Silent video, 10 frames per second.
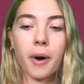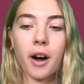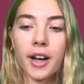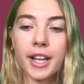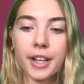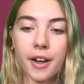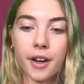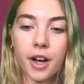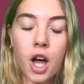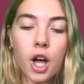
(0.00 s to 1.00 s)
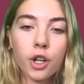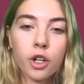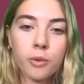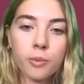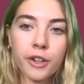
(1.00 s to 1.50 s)
part in a
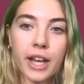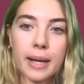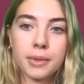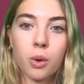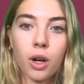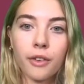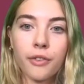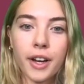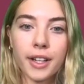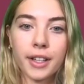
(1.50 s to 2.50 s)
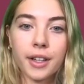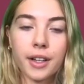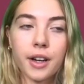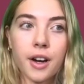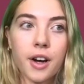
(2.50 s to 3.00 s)
Commonwealth Games qualifying
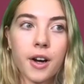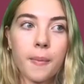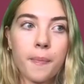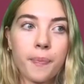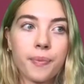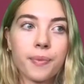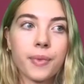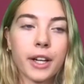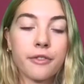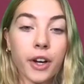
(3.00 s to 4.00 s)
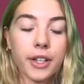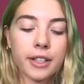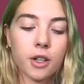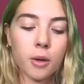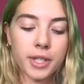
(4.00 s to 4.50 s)
funding
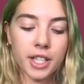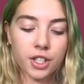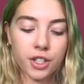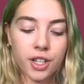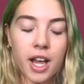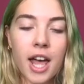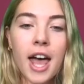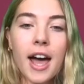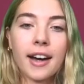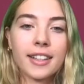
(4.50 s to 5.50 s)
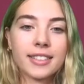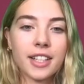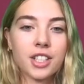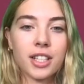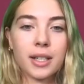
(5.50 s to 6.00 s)
competition, and
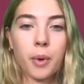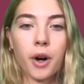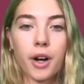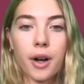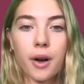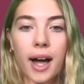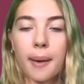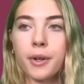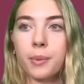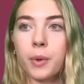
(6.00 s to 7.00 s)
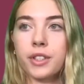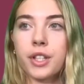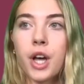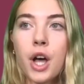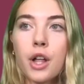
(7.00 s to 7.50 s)
essentially what happened was
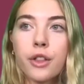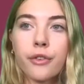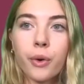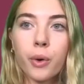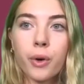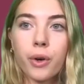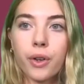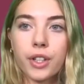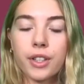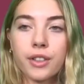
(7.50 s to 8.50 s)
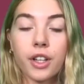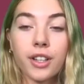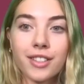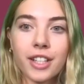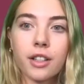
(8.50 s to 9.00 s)
the
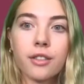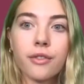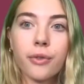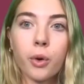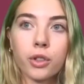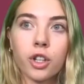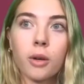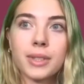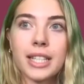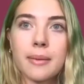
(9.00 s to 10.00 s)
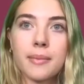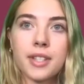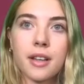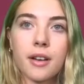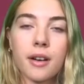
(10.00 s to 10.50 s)
considered four top teams
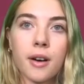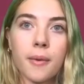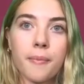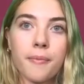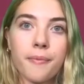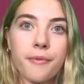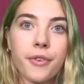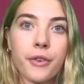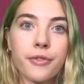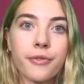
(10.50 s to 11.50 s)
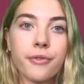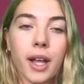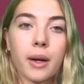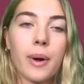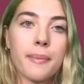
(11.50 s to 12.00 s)
for
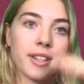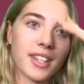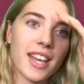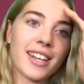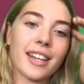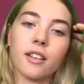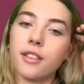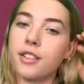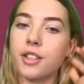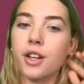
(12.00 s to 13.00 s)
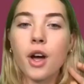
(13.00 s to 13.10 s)
women's in England